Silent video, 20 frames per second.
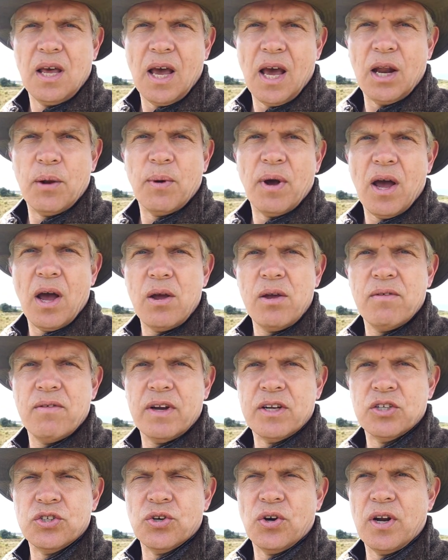Anyway, I hope you've
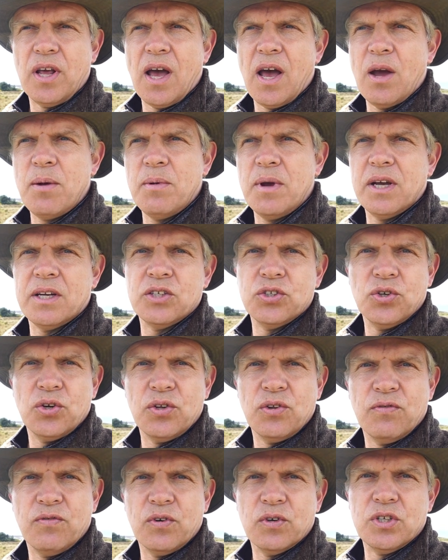enjoyed it. I hope you
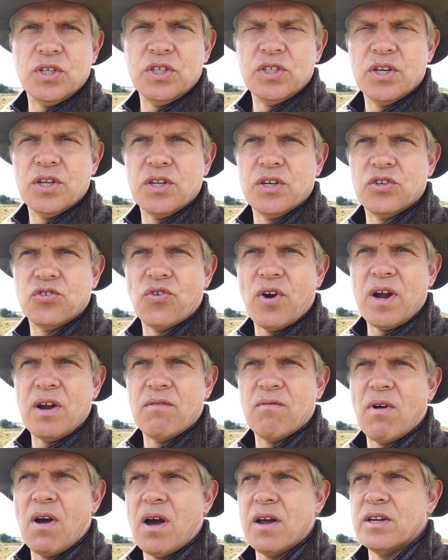enjoyed the footage of the
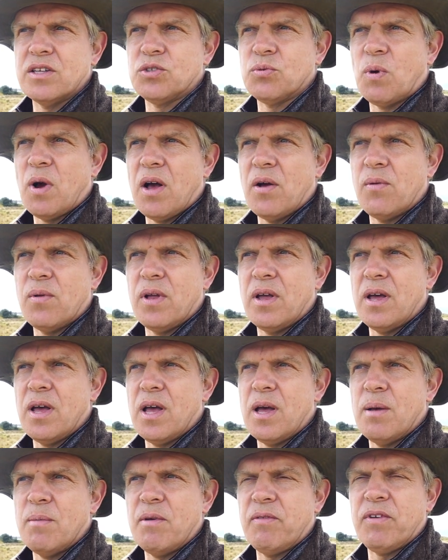train ride as well.
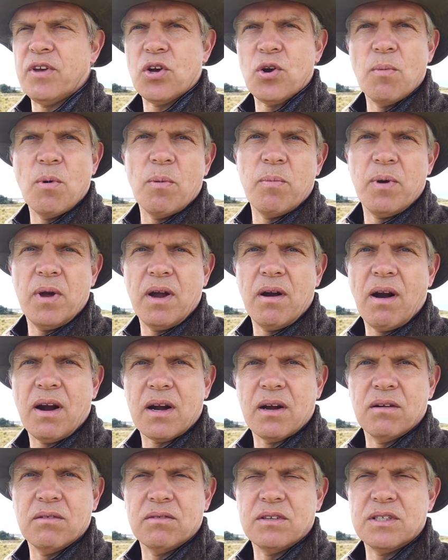If you come up here, I
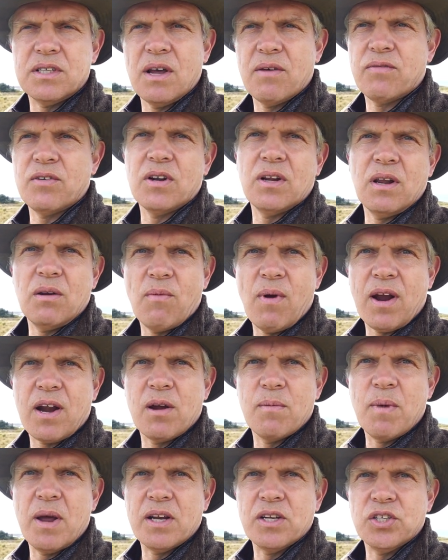can definitely
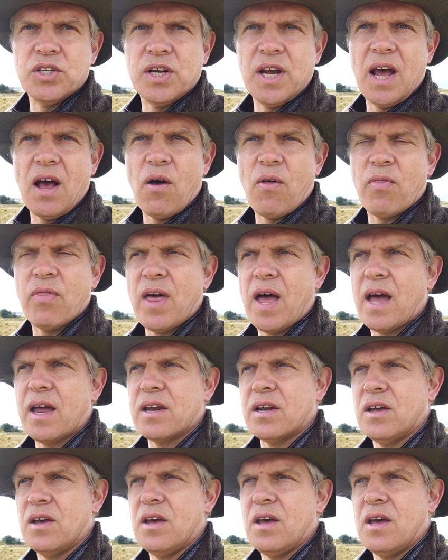recommend you get on
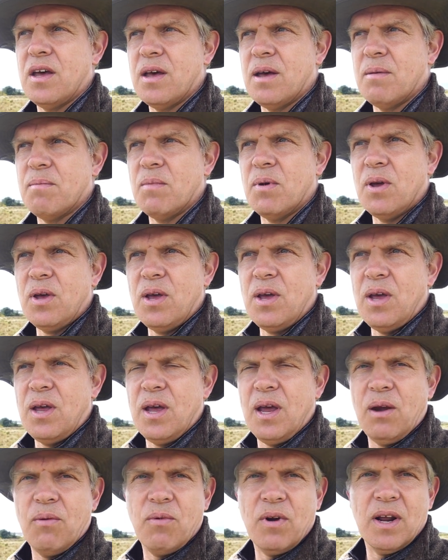that.
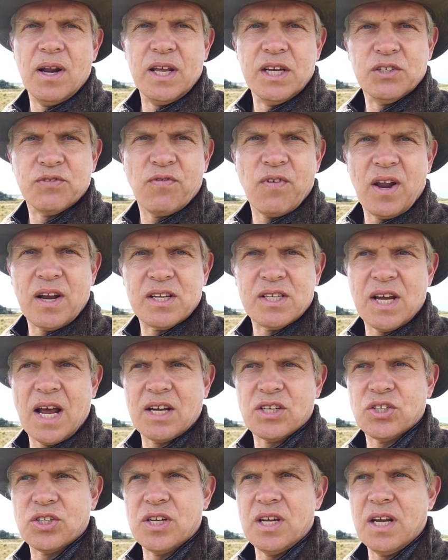It really is
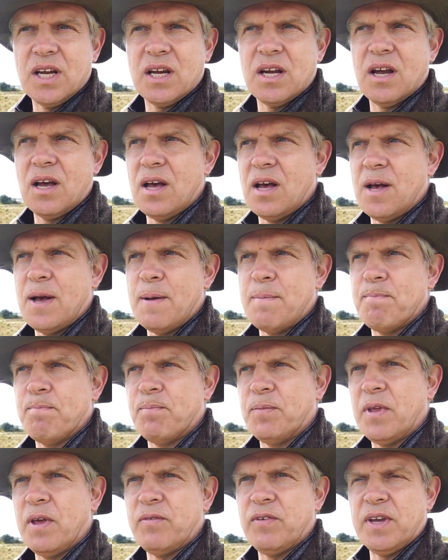fantastic.
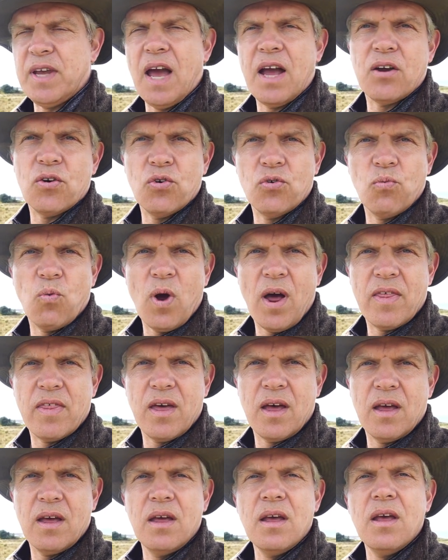If you get good
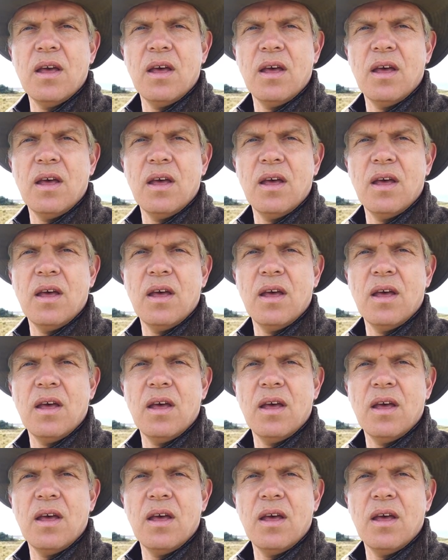weather,